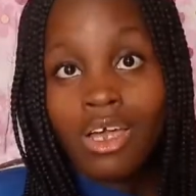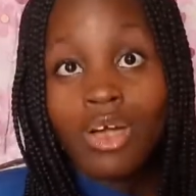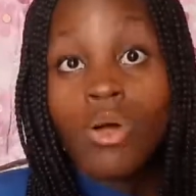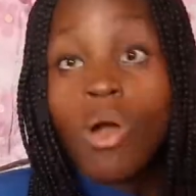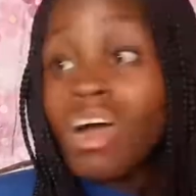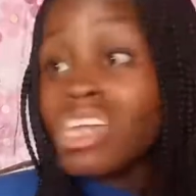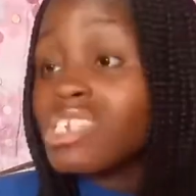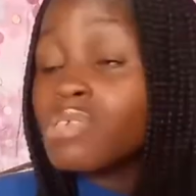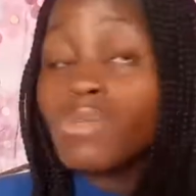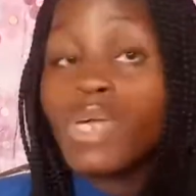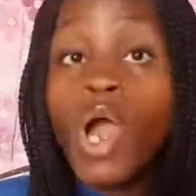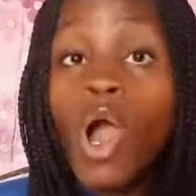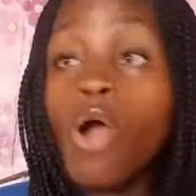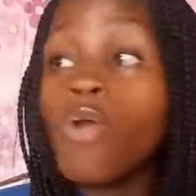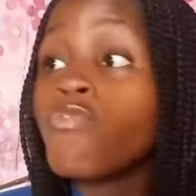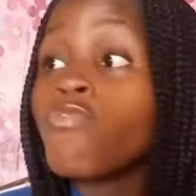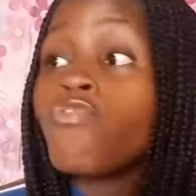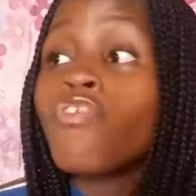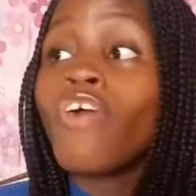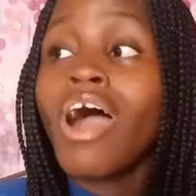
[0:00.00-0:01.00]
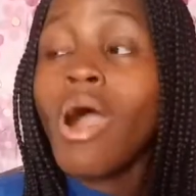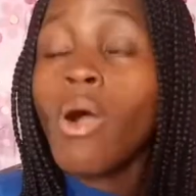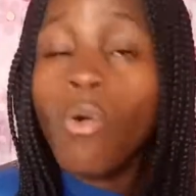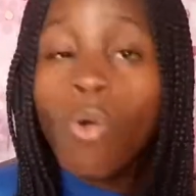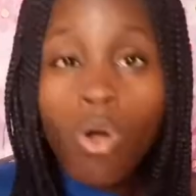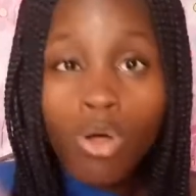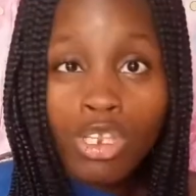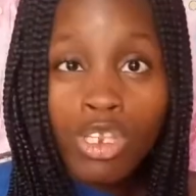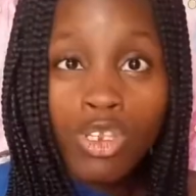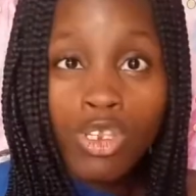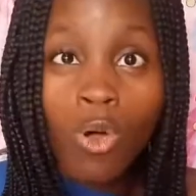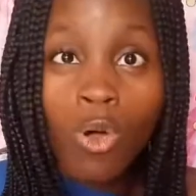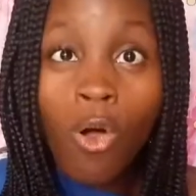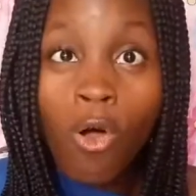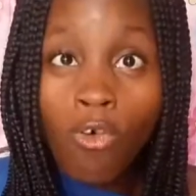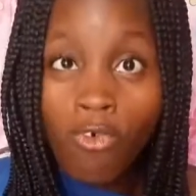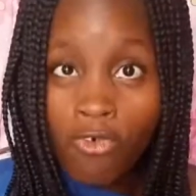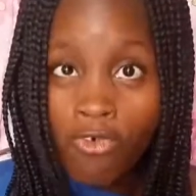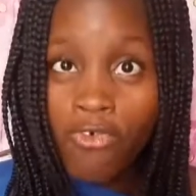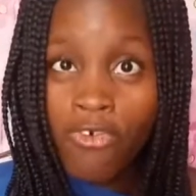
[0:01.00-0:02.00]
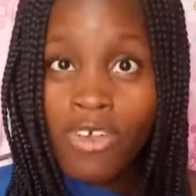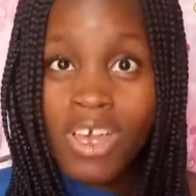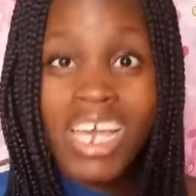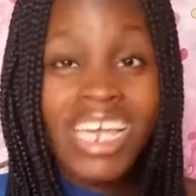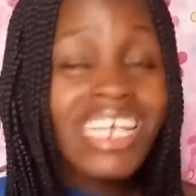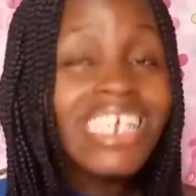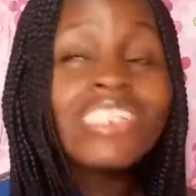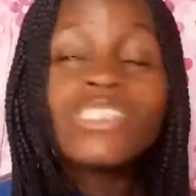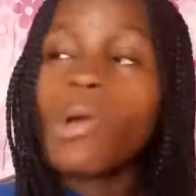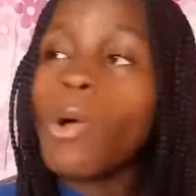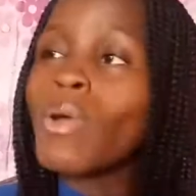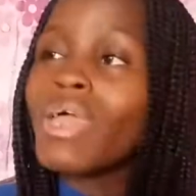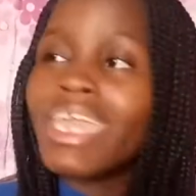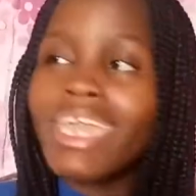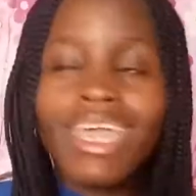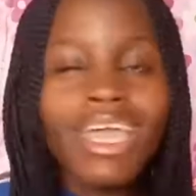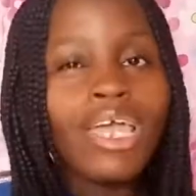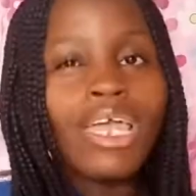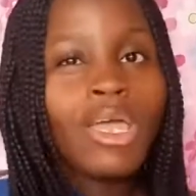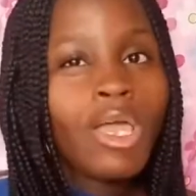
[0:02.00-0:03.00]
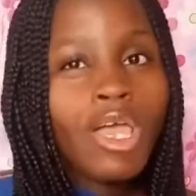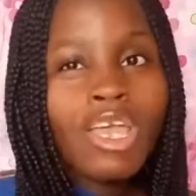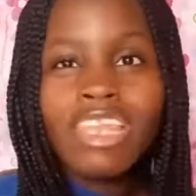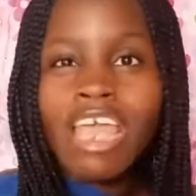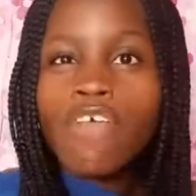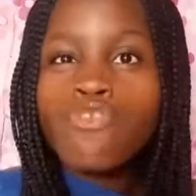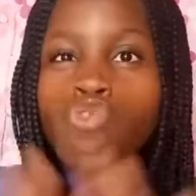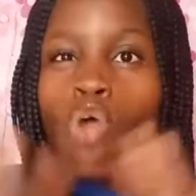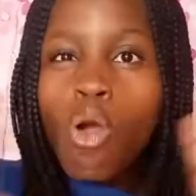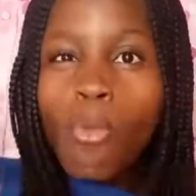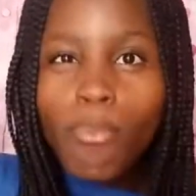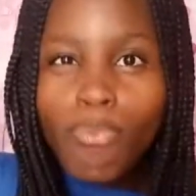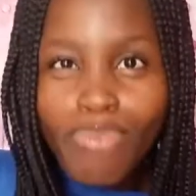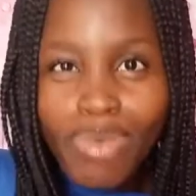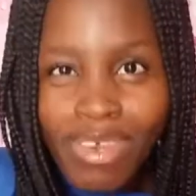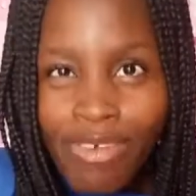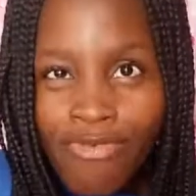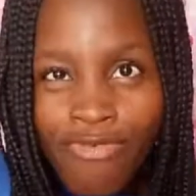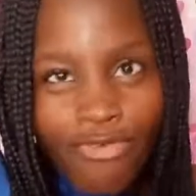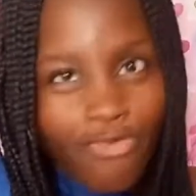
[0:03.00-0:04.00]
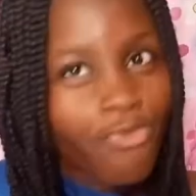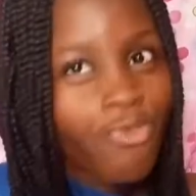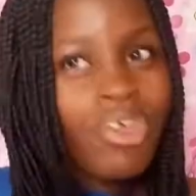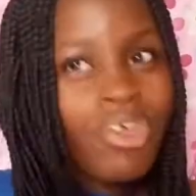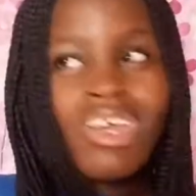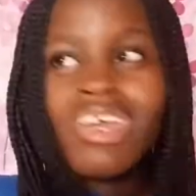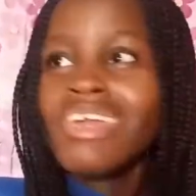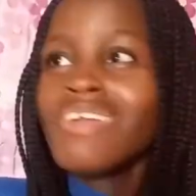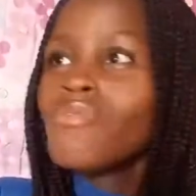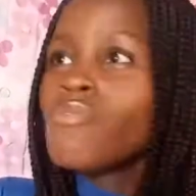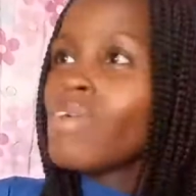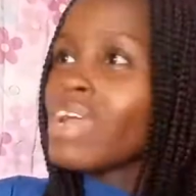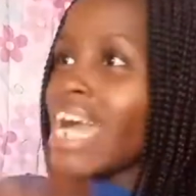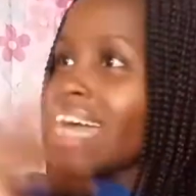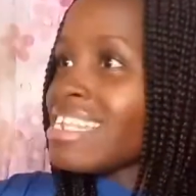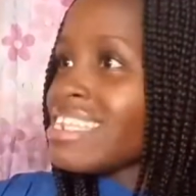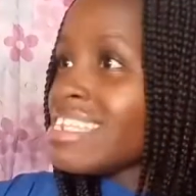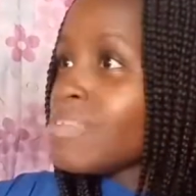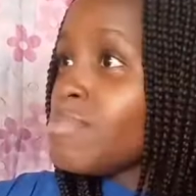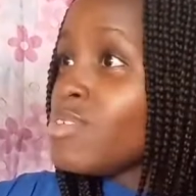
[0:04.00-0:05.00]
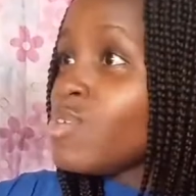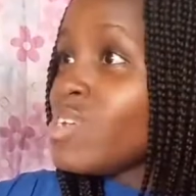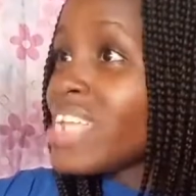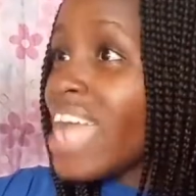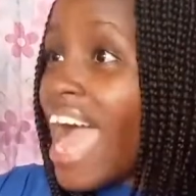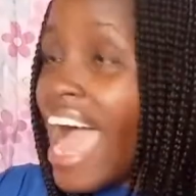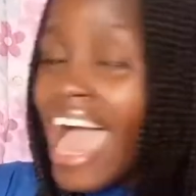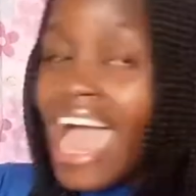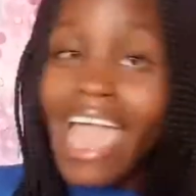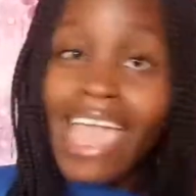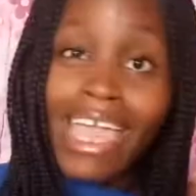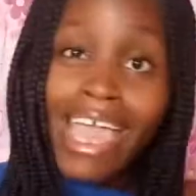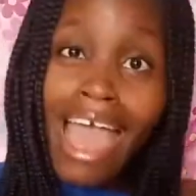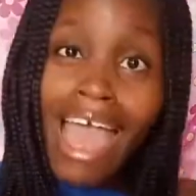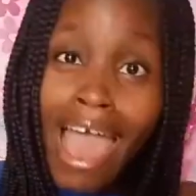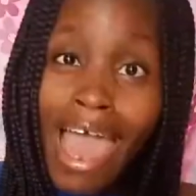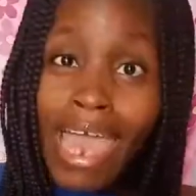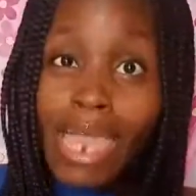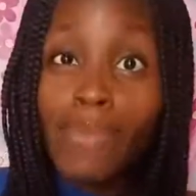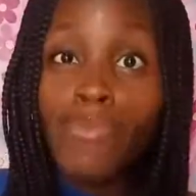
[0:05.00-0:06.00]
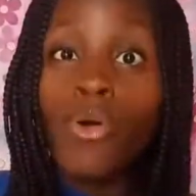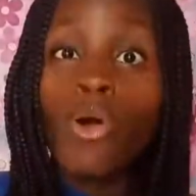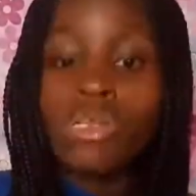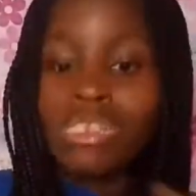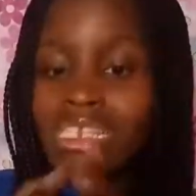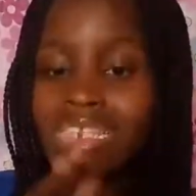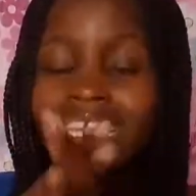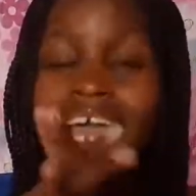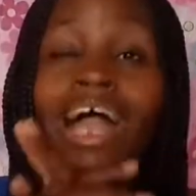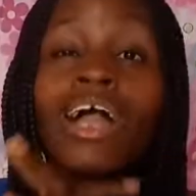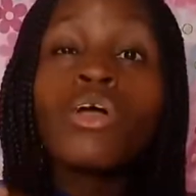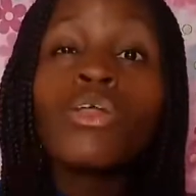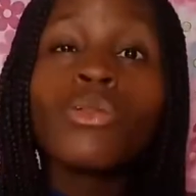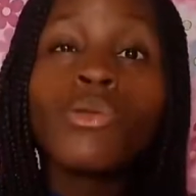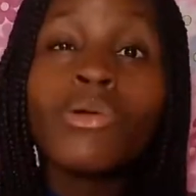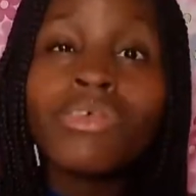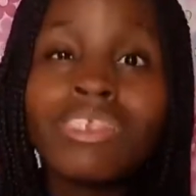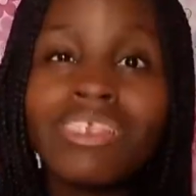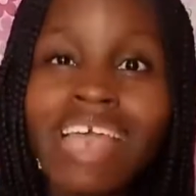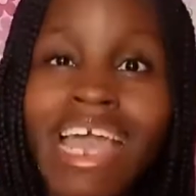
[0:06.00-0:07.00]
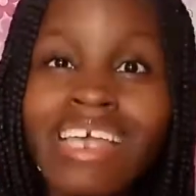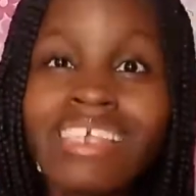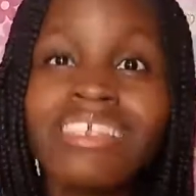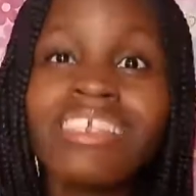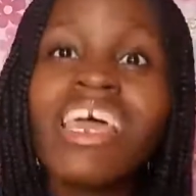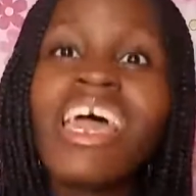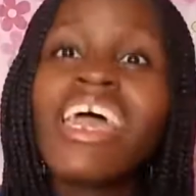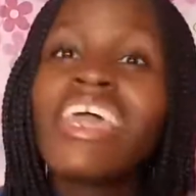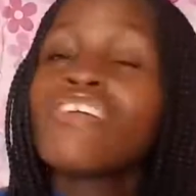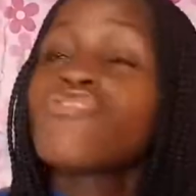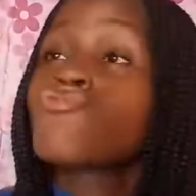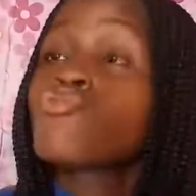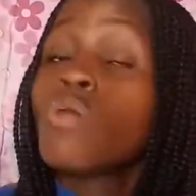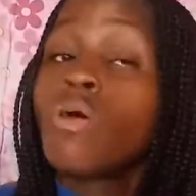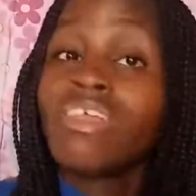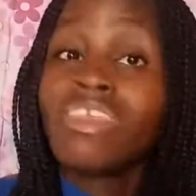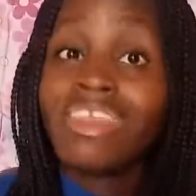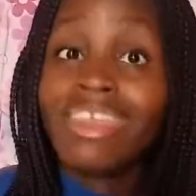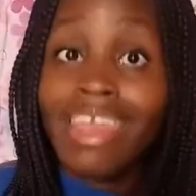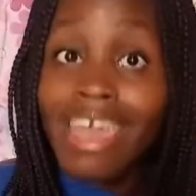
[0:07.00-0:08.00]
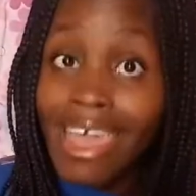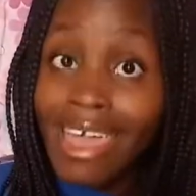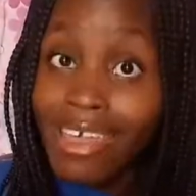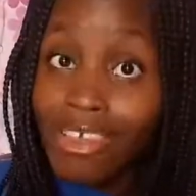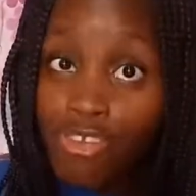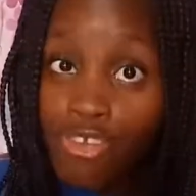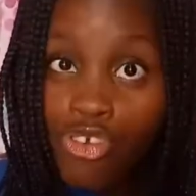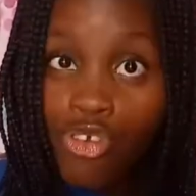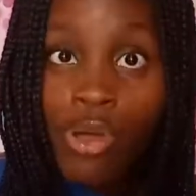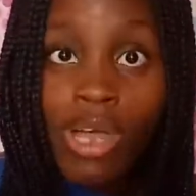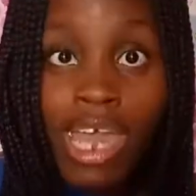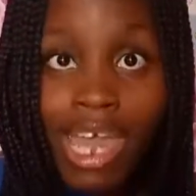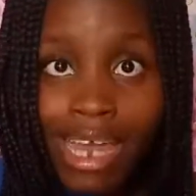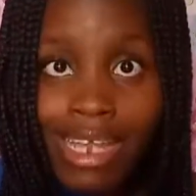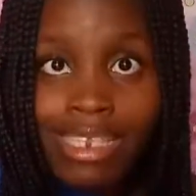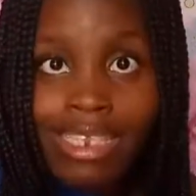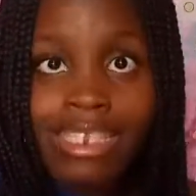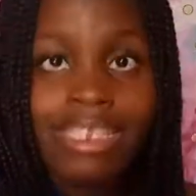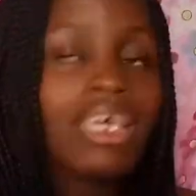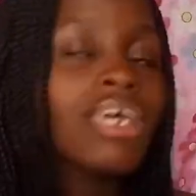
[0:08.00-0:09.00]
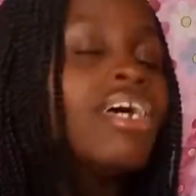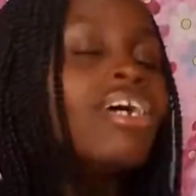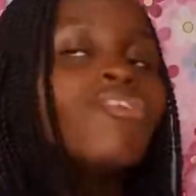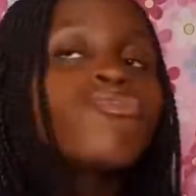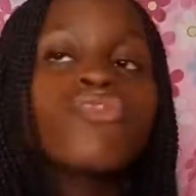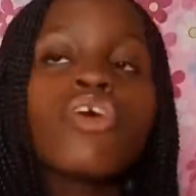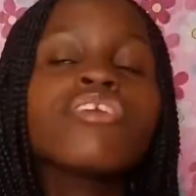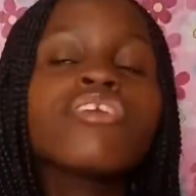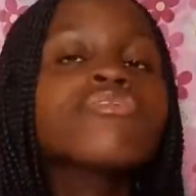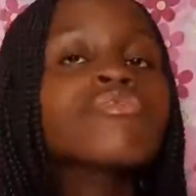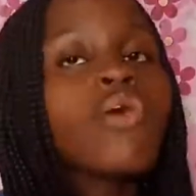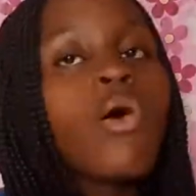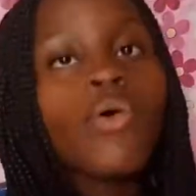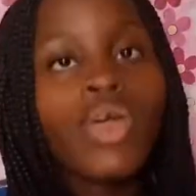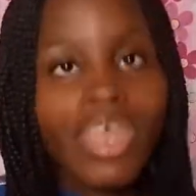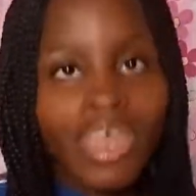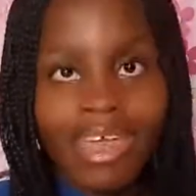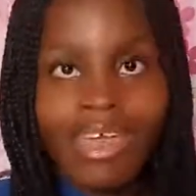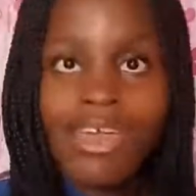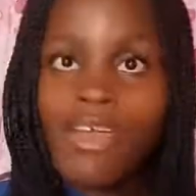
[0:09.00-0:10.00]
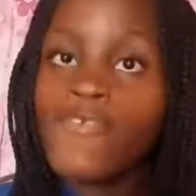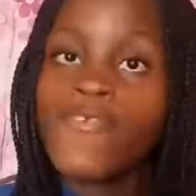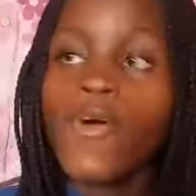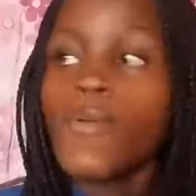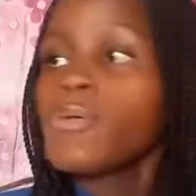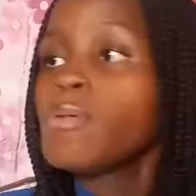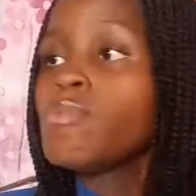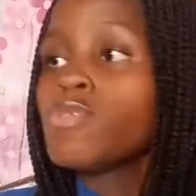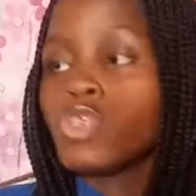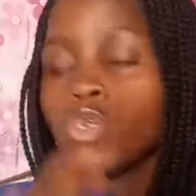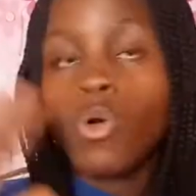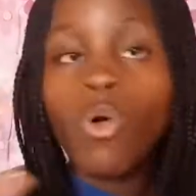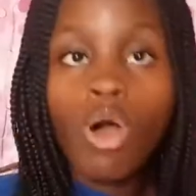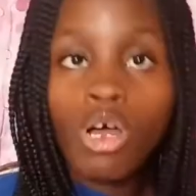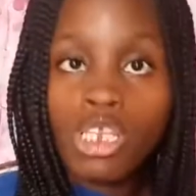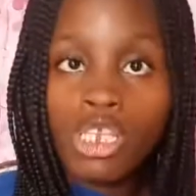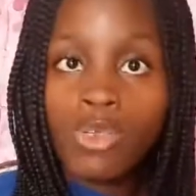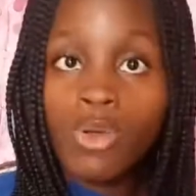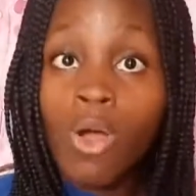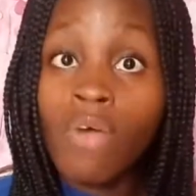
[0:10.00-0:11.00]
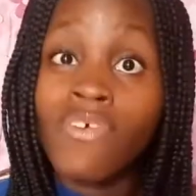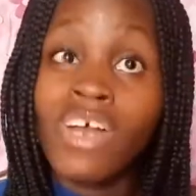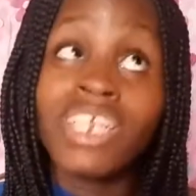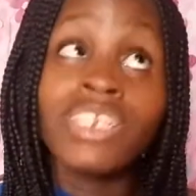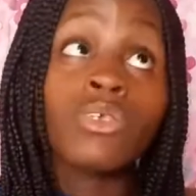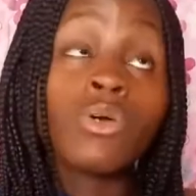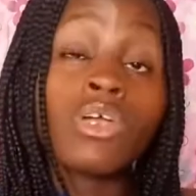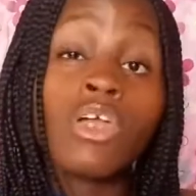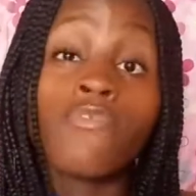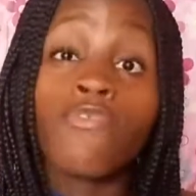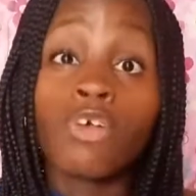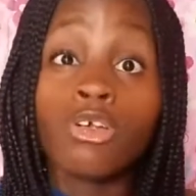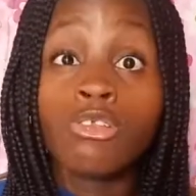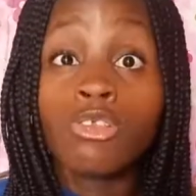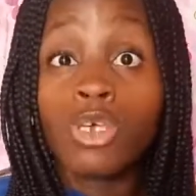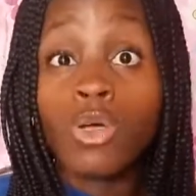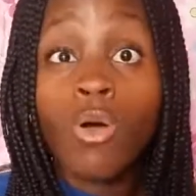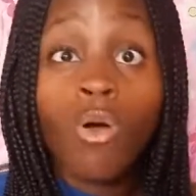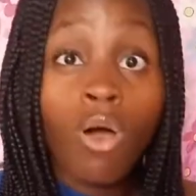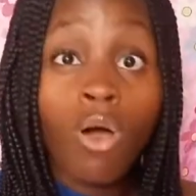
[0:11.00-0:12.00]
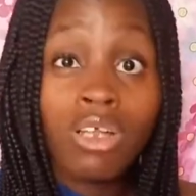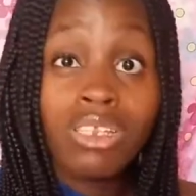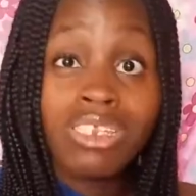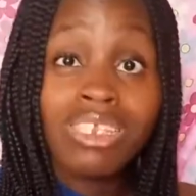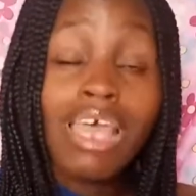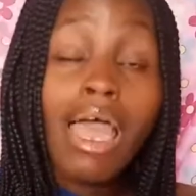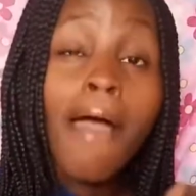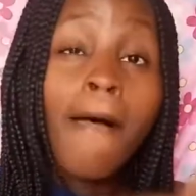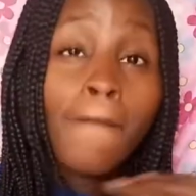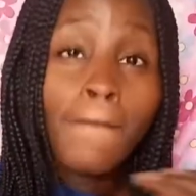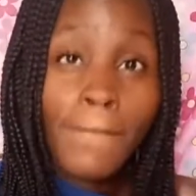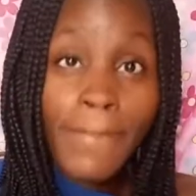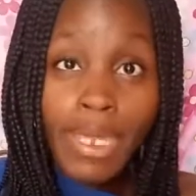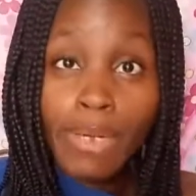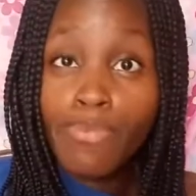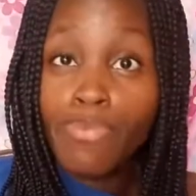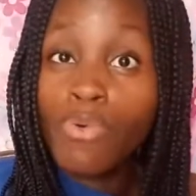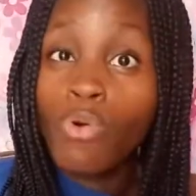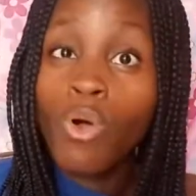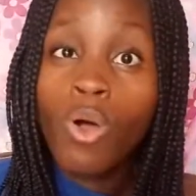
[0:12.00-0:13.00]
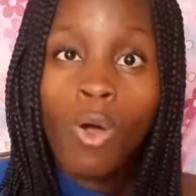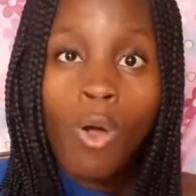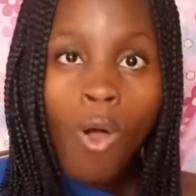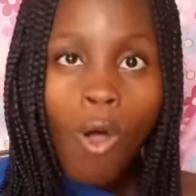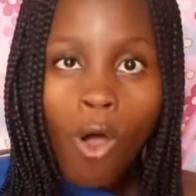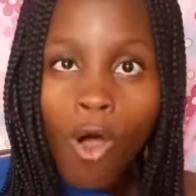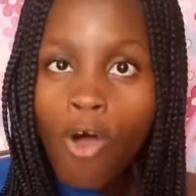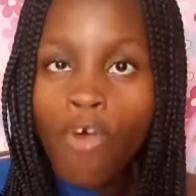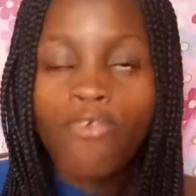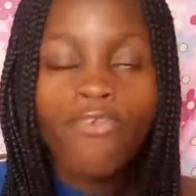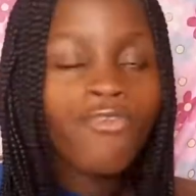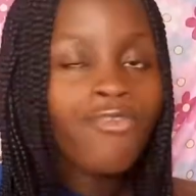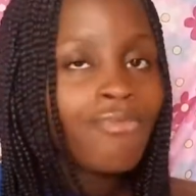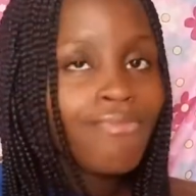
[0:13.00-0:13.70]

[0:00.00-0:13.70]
Cut me off, I'll cut you off. It's okay. There's no beef. We can see between I, but that closeness is not there. Do you get? So it's okay for people to cut you off, and it's okay for you to cut people off.